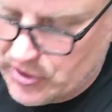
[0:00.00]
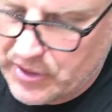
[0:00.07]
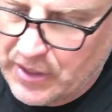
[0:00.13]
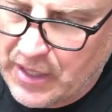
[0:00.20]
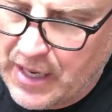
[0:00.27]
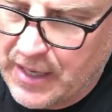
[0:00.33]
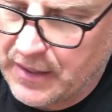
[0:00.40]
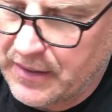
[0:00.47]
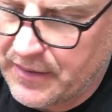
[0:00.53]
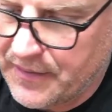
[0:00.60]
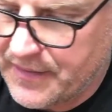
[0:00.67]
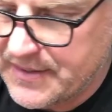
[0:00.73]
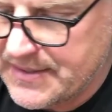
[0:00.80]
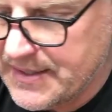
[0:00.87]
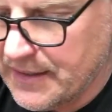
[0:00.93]
lock
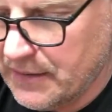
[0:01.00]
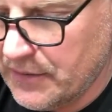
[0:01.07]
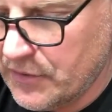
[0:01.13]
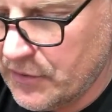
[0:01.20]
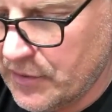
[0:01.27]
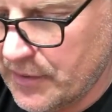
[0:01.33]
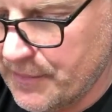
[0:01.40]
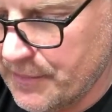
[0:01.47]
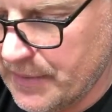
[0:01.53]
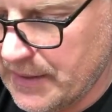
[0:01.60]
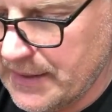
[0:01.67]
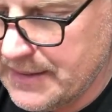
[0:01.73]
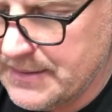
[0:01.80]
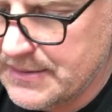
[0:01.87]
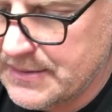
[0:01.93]
the cylinder in
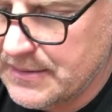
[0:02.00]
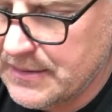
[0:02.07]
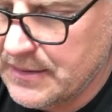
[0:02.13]
place.